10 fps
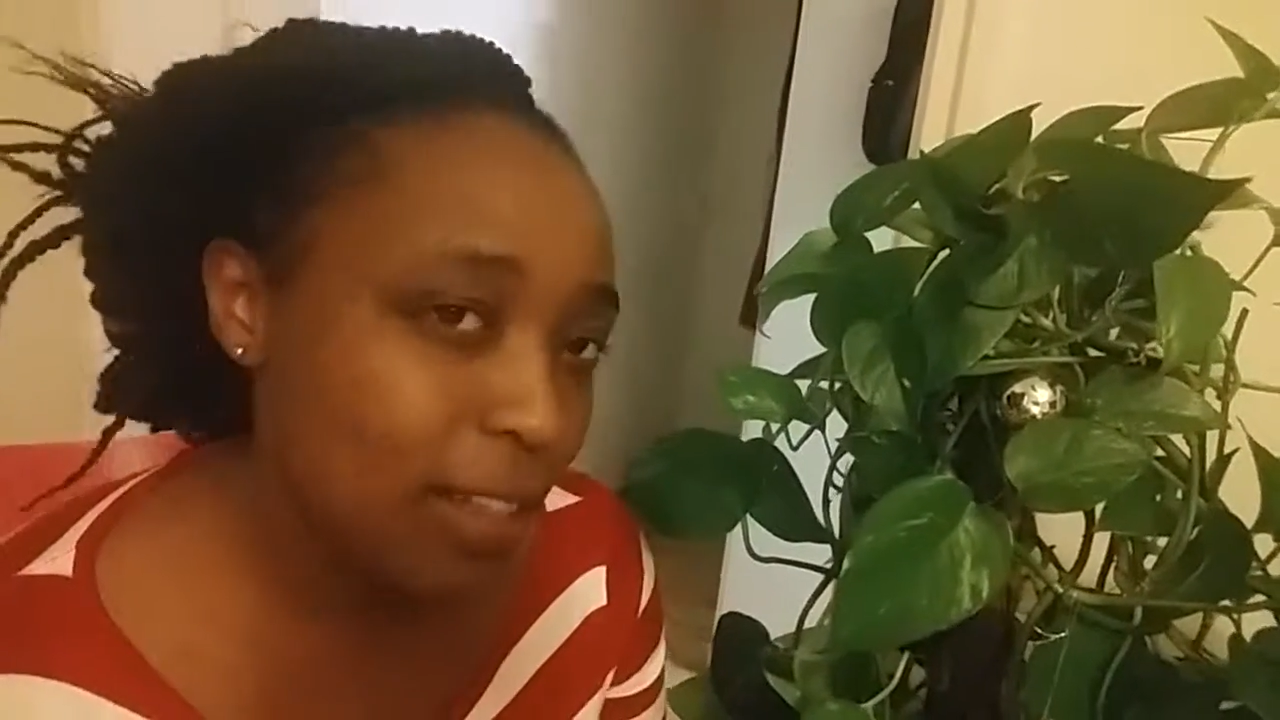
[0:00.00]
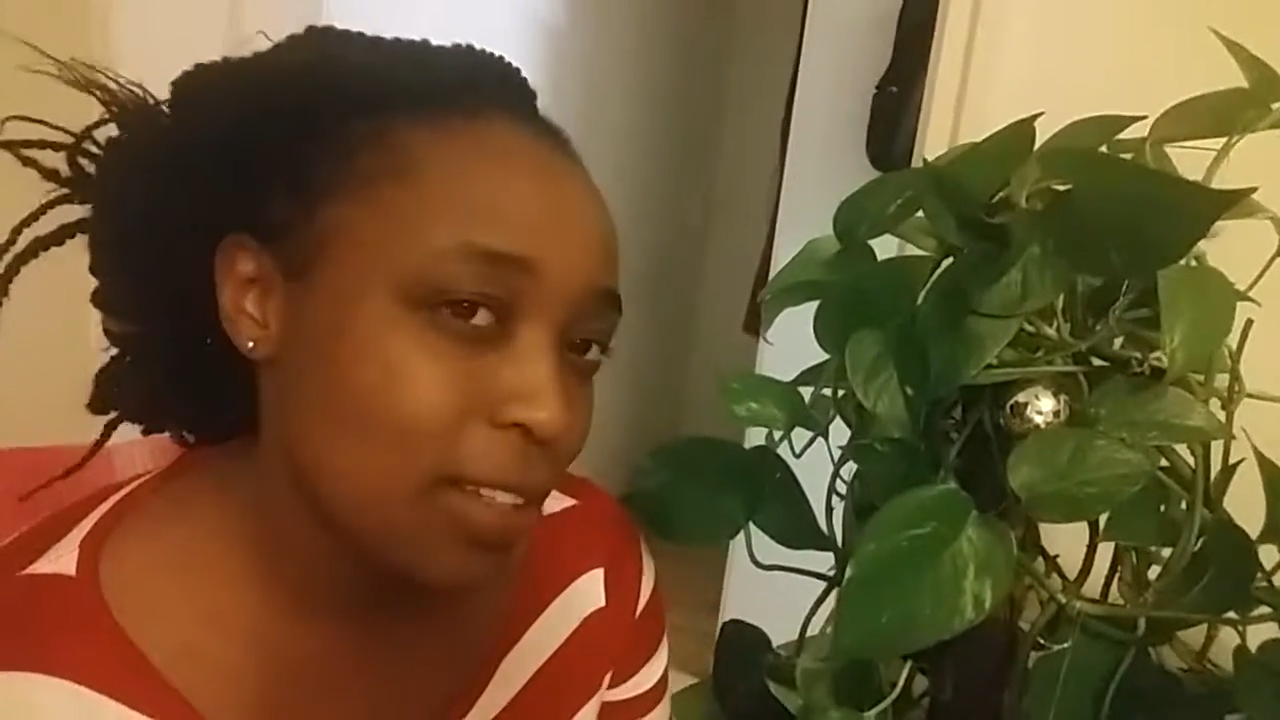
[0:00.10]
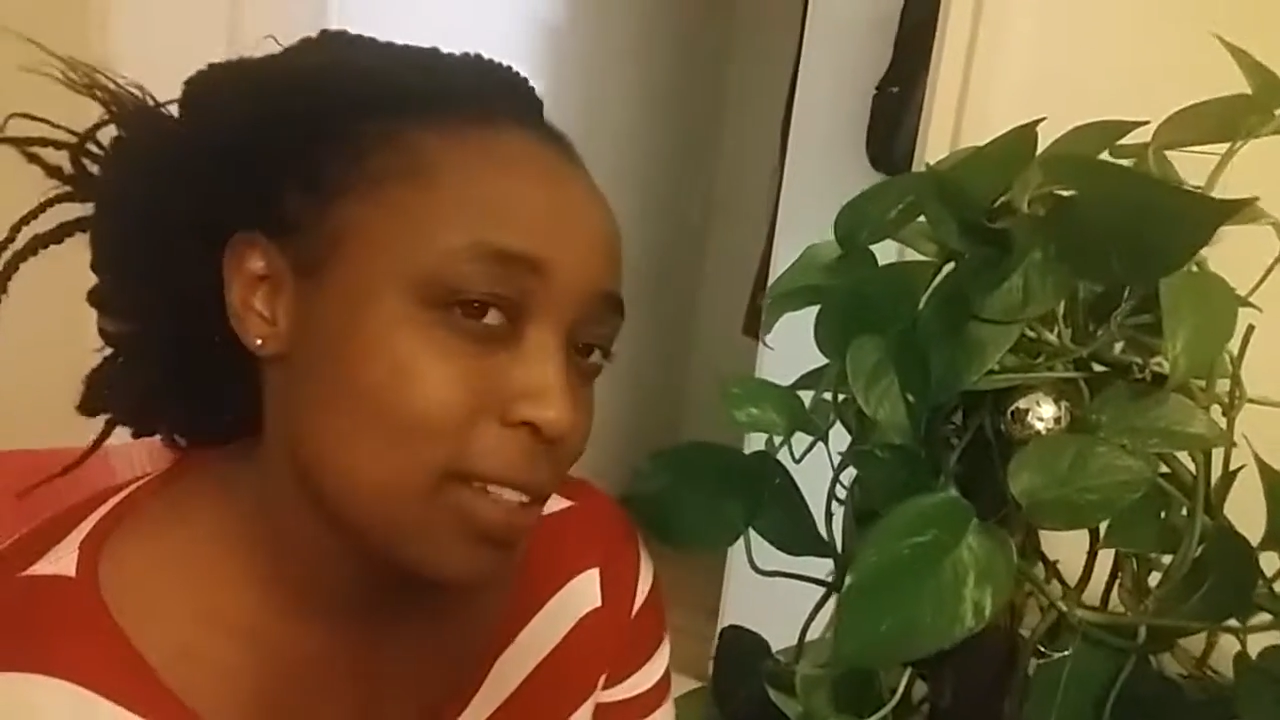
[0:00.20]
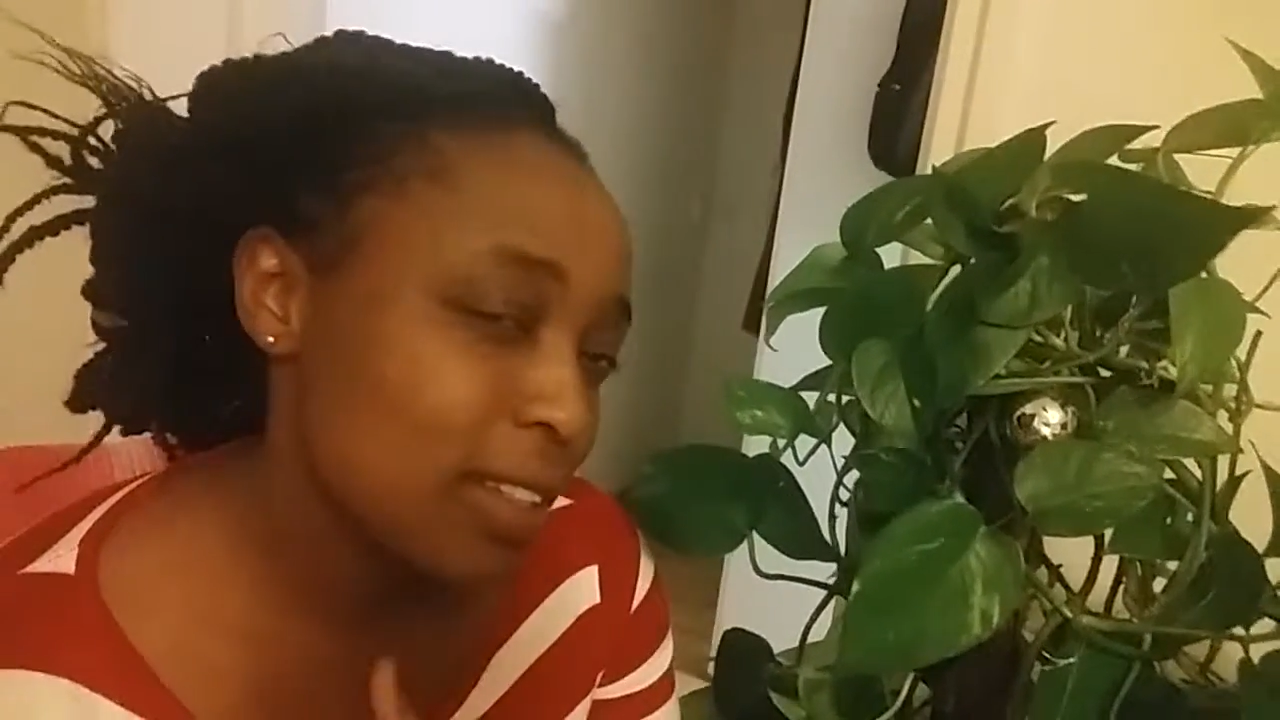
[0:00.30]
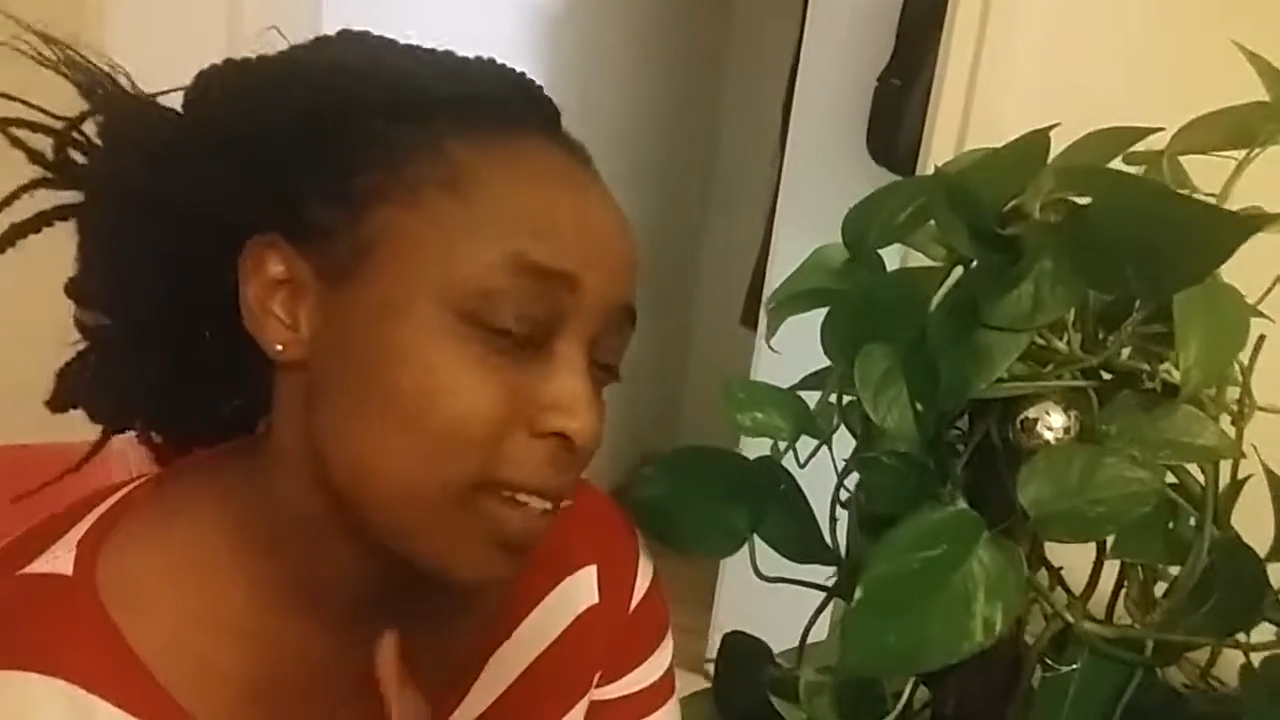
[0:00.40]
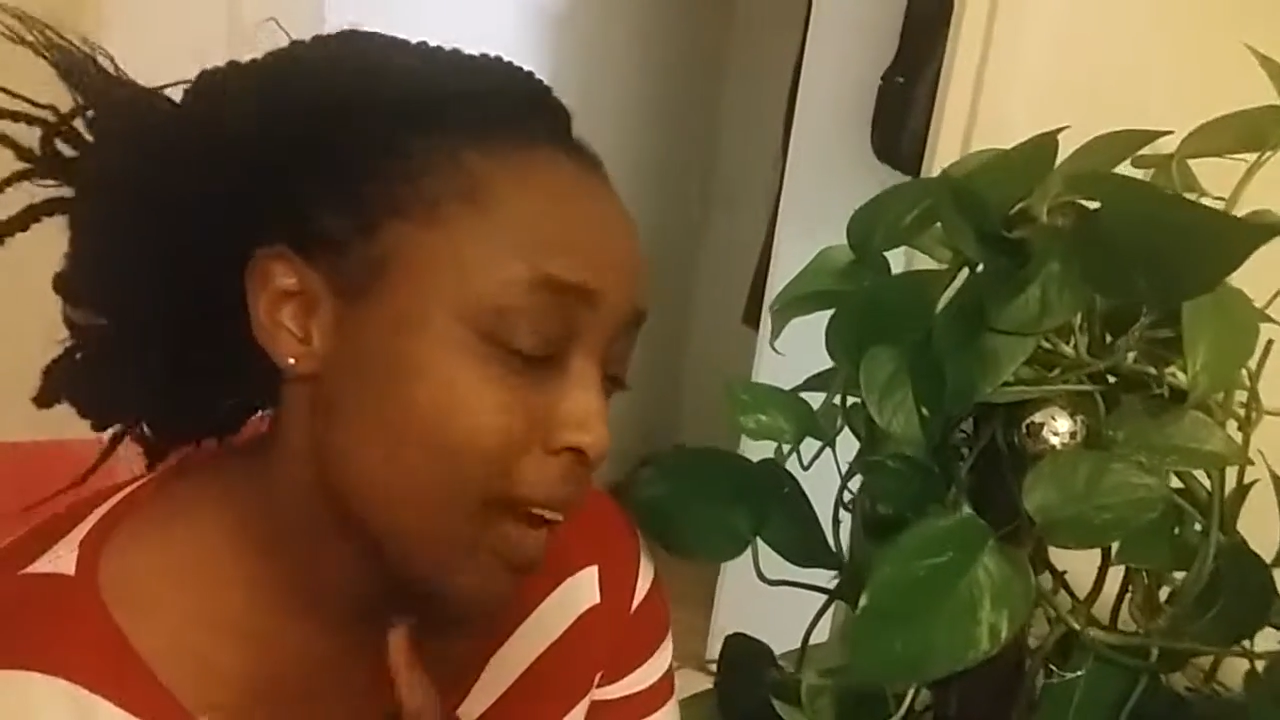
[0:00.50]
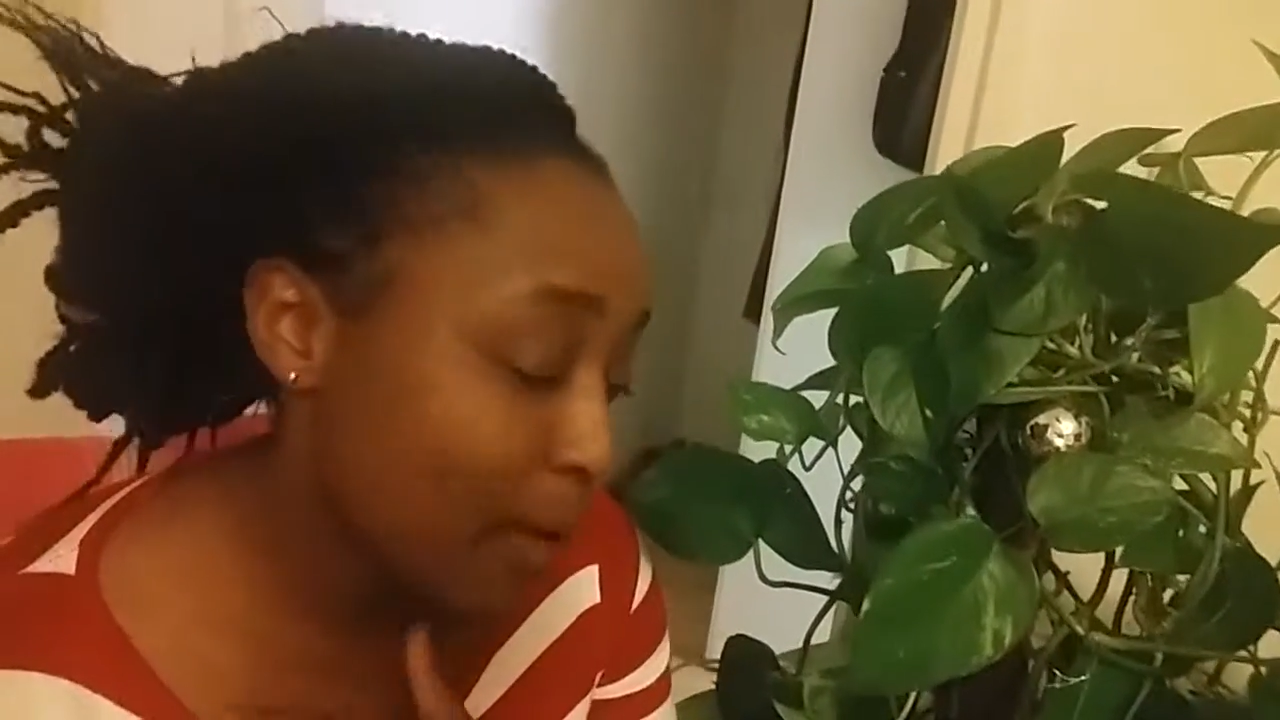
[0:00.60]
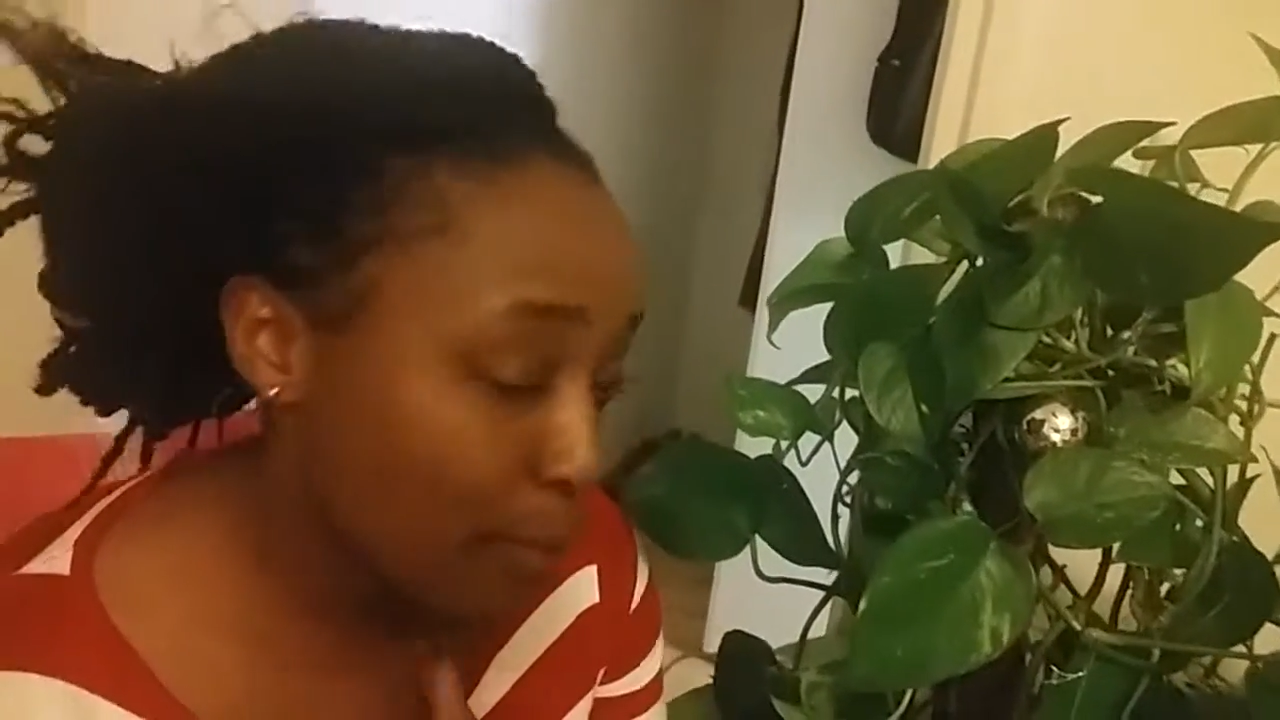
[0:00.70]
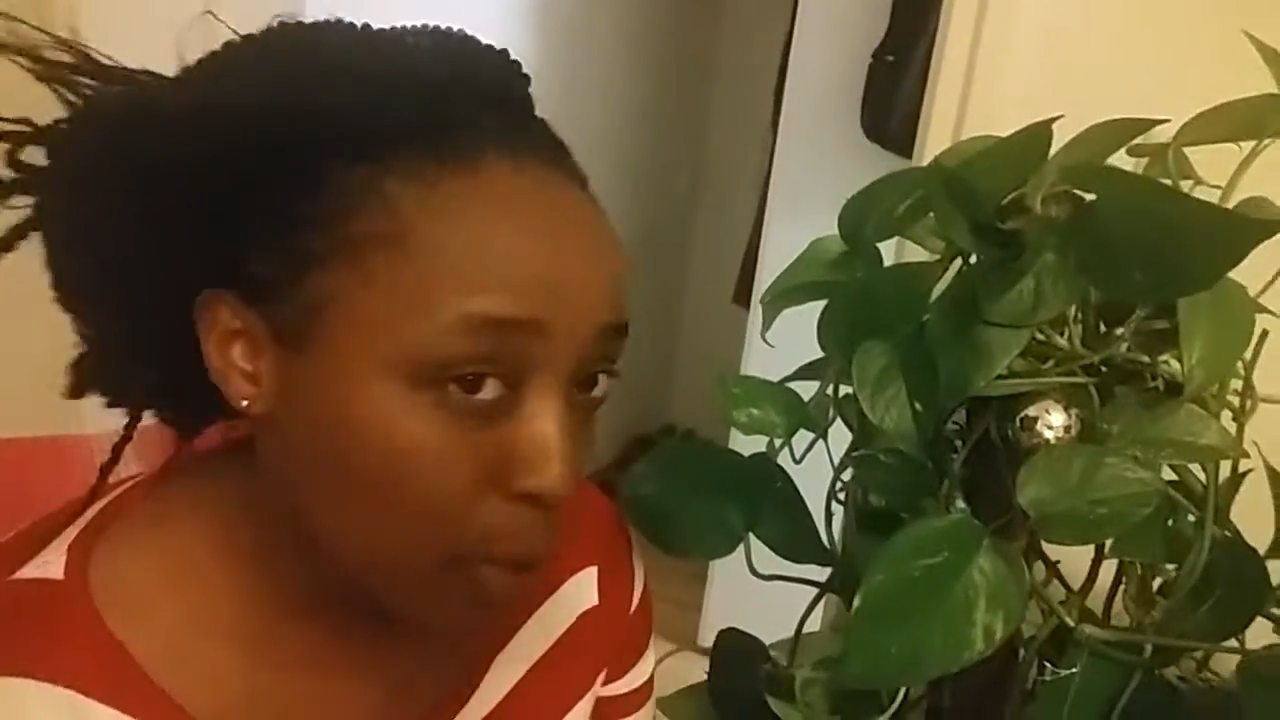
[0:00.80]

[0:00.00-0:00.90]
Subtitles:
and I